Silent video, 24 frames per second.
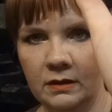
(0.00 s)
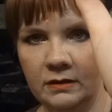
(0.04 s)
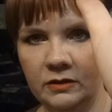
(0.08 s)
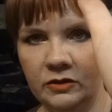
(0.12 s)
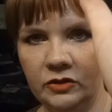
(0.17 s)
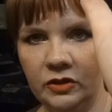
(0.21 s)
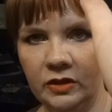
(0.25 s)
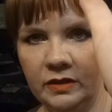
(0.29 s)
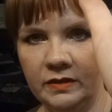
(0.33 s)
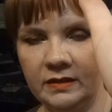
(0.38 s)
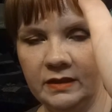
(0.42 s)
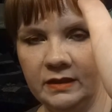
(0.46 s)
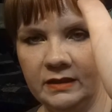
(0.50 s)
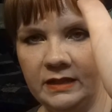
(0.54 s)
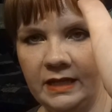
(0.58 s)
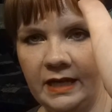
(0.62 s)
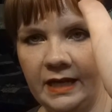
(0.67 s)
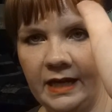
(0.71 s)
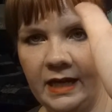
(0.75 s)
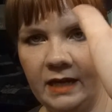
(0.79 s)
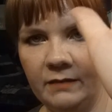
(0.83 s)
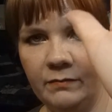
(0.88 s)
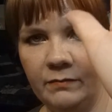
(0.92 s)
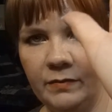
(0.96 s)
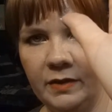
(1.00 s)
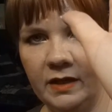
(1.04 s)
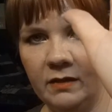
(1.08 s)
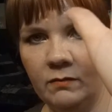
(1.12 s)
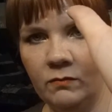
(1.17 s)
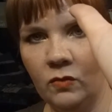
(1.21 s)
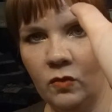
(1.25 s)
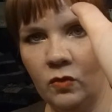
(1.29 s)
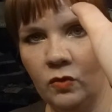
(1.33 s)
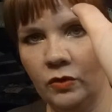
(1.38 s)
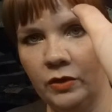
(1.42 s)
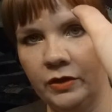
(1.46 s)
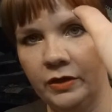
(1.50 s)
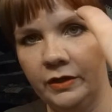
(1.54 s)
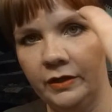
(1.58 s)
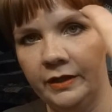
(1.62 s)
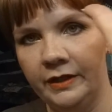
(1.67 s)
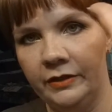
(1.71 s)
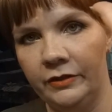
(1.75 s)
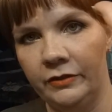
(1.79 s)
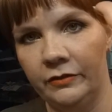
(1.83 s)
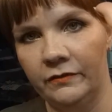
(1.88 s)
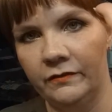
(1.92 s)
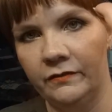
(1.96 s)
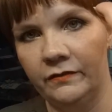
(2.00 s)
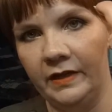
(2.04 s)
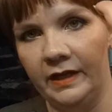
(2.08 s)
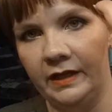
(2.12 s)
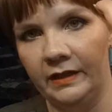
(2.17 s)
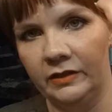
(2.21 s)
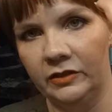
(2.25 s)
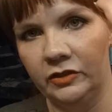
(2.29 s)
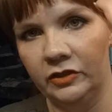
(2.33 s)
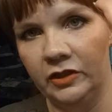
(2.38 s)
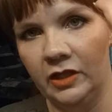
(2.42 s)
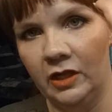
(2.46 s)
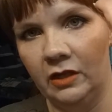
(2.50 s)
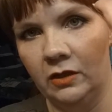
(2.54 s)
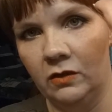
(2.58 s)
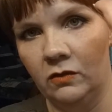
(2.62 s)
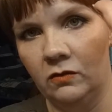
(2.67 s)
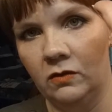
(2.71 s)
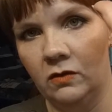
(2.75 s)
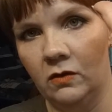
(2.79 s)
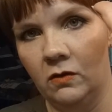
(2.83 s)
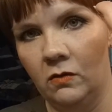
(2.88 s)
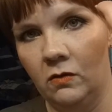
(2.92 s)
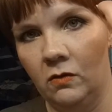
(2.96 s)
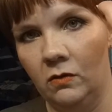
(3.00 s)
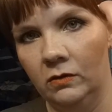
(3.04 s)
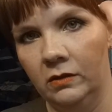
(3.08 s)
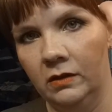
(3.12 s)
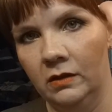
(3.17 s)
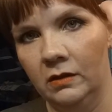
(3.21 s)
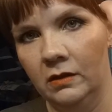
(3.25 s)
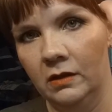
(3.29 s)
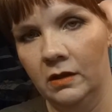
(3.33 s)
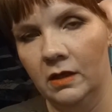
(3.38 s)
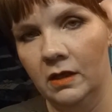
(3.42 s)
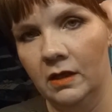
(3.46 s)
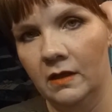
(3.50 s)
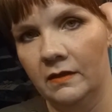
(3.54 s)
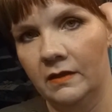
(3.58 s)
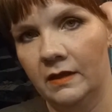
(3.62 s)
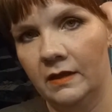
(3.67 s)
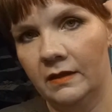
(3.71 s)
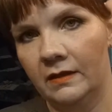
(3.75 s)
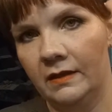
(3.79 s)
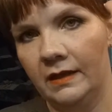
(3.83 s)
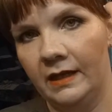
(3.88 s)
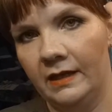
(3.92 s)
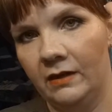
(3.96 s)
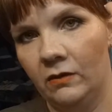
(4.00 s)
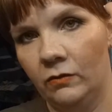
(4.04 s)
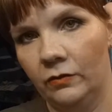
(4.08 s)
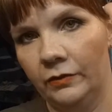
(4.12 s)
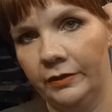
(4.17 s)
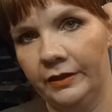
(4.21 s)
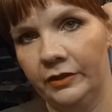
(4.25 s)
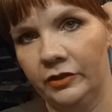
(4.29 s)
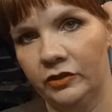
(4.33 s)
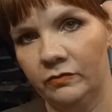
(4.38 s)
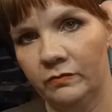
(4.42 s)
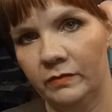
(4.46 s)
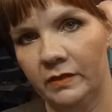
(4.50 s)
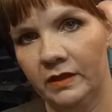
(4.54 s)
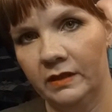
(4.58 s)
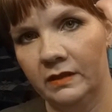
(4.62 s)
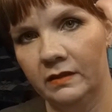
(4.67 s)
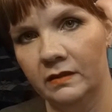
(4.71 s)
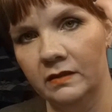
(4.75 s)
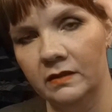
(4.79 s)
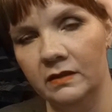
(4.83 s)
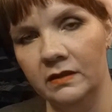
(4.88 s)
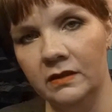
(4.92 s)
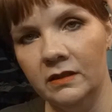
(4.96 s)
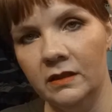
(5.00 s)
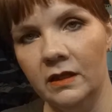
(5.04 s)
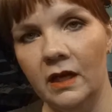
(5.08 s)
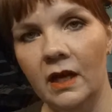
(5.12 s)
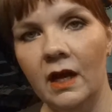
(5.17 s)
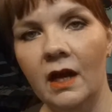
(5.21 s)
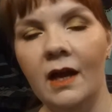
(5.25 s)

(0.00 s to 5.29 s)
It's just a tad bit more in your face yellow gold than that orange mist.